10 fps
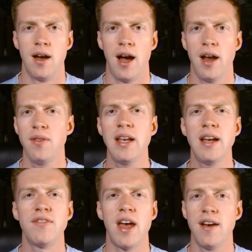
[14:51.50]
I don't think
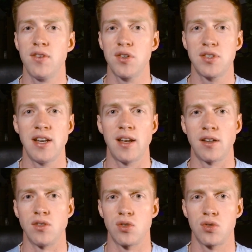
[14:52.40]
I've ever seen a
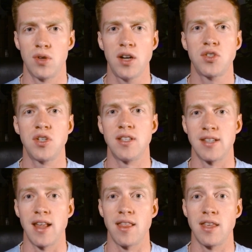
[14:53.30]
construction
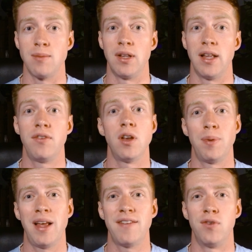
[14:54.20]
site themed level in a
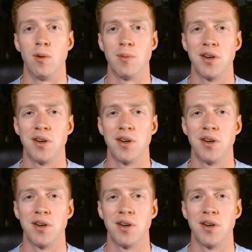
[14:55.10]
platformer,